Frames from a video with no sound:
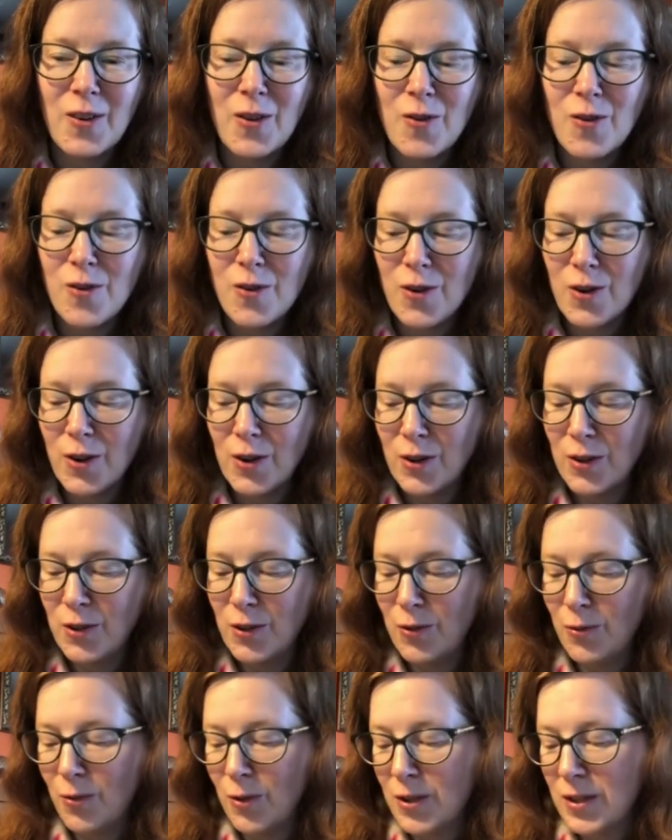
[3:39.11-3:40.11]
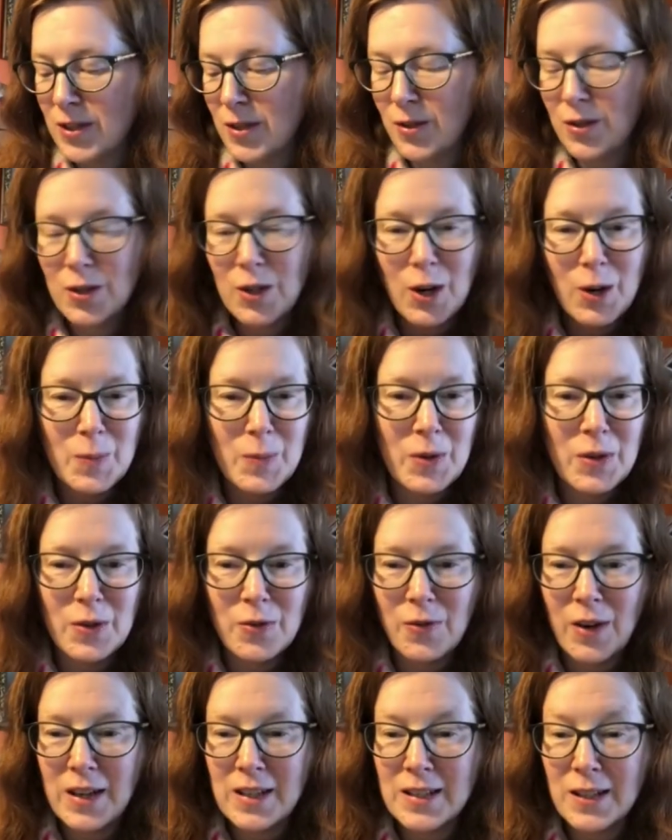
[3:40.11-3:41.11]
or you want to interpret the
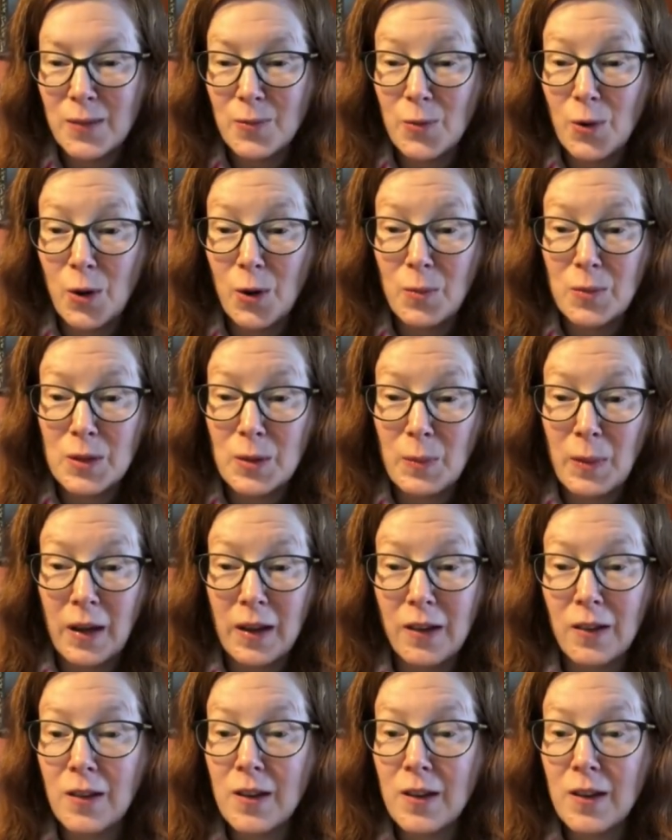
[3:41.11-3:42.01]
writing prompt about